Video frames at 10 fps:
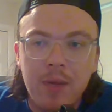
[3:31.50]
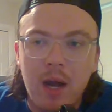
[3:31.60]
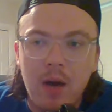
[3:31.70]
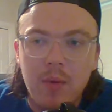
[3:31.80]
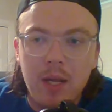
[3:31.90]

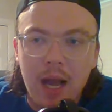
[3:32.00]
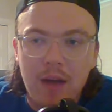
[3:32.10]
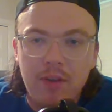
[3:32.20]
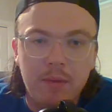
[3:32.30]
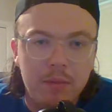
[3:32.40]
We
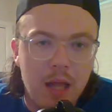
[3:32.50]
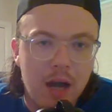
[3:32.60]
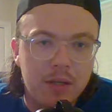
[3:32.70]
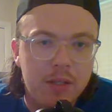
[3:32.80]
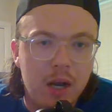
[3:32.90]
have him
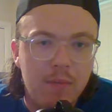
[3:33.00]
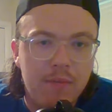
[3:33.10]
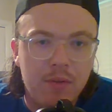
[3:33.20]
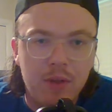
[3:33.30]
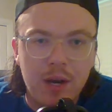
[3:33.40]
locked up
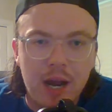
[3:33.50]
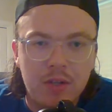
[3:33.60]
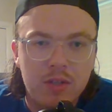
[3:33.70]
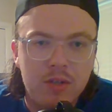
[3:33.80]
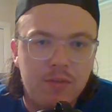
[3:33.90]
for the
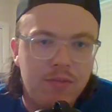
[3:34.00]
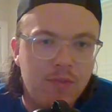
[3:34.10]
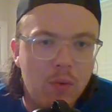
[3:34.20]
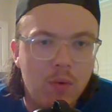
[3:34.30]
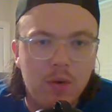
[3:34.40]
next
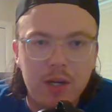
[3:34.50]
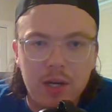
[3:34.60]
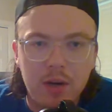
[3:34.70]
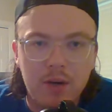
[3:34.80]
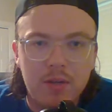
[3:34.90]
4
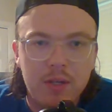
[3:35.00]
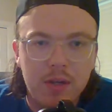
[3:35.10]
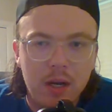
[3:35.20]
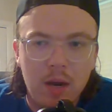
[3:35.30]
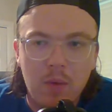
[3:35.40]
years,
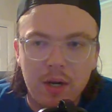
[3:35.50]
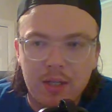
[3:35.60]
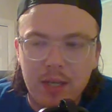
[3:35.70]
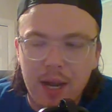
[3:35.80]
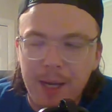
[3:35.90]
I want to
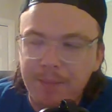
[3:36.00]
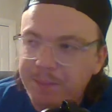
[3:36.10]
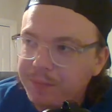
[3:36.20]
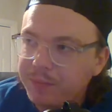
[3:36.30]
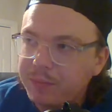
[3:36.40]
say.
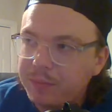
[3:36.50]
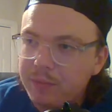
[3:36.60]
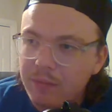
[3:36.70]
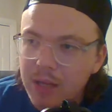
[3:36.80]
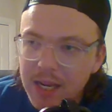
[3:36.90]

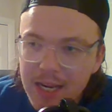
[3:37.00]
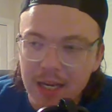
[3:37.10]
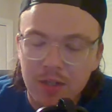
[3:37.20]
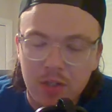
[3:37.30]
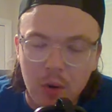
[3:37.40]

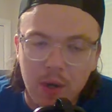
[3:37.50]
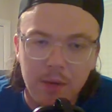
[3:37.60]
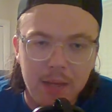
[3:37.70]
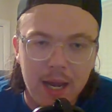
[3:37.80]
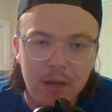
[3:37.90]
He is going
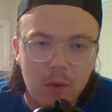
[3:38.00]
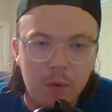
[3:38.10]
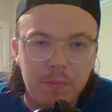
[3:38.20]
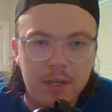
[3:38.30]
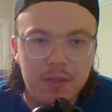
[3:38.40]
to be a
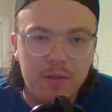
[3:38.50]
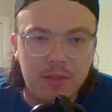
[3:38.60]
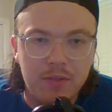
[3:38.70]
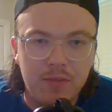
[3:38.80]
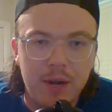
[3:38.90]
core piece of
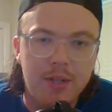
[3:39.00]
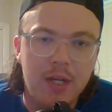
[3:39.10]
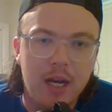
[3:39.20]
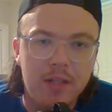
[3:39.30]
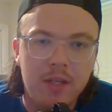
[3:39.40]
this
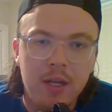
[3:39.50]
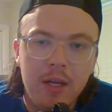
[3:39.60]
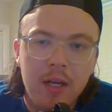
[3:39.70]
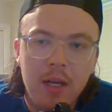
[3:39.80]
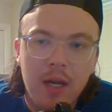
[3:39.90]
franchise
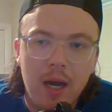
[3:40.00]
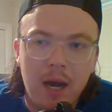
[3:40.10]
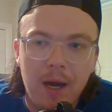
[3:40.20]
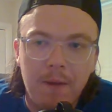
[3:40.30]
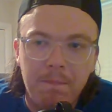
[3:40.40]

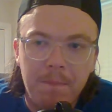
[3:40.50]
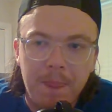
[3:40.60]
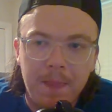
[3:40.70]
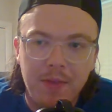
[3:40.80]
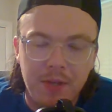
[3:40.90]

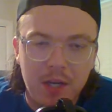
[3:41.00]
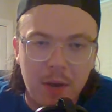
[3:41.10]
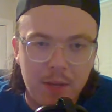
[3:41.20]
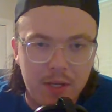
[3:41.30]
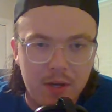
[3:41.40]
in the
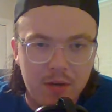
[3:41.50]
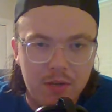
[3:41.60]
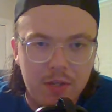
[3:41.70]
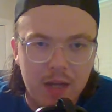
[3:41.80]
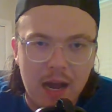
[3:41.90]
coming
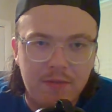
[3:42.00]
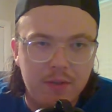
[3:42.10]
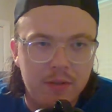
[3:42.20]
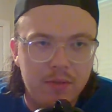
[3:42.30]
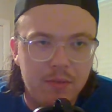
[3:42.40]
years
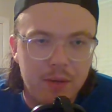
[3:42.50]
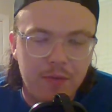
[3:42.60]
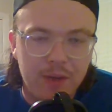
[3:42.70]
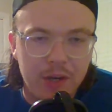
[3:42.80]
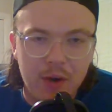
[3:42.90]
after we
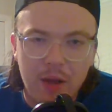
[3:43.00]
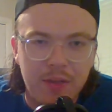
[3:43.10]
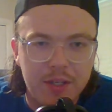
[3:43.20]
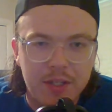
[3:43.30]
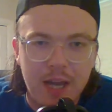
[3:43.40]
figure
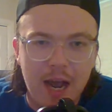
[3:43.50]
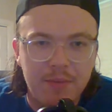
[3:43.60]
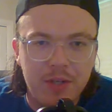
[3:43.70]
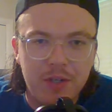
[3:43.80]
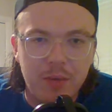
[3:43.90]
out this cap
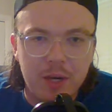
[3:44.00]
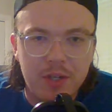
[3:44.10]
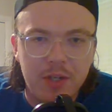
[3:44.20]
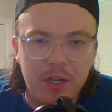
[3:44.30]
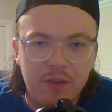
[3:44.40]

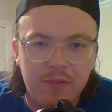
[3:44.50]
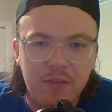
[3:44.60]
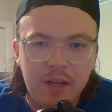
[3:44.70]
situation, if